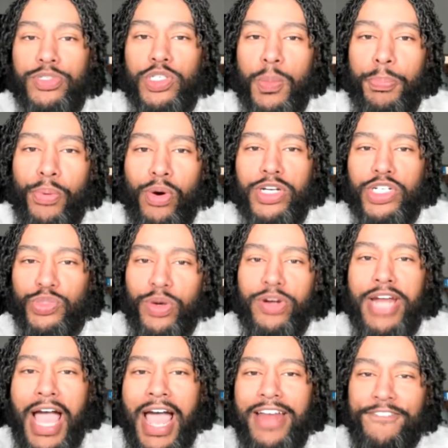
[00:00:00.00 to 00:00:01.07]
supporters. We're
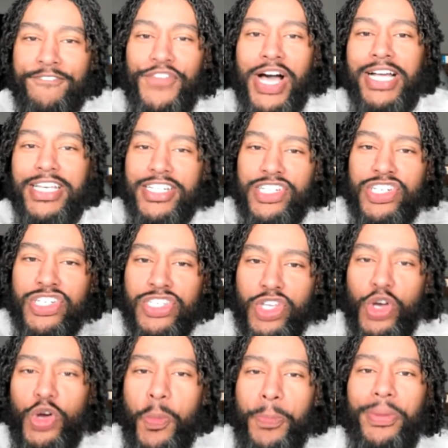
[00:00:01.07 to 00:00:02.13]
not fucking
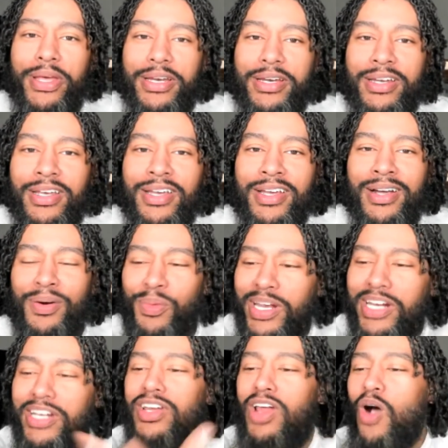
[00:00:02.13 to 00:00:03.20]
stupid.
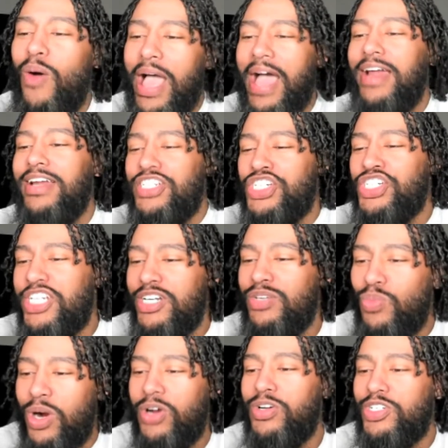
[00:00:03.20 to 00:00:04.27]
We know how this shit
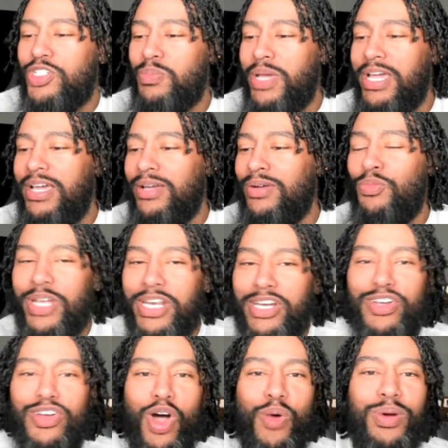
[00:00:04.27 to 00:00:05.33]
works, man. We
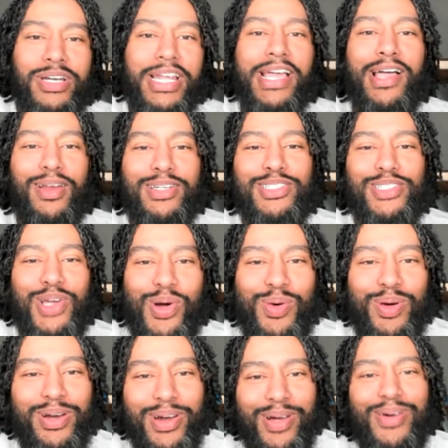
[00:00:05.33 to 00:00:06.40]
know what the hell is
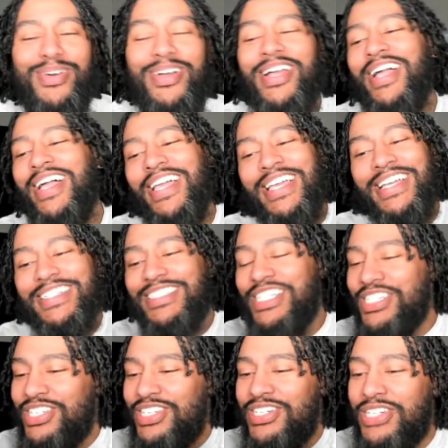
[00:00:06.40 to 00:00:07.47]
going on. It's
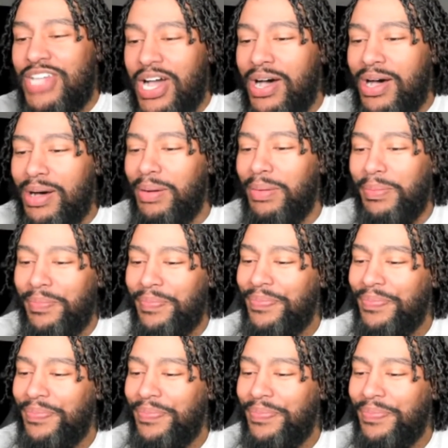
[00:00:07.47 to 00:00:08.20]
just dumb.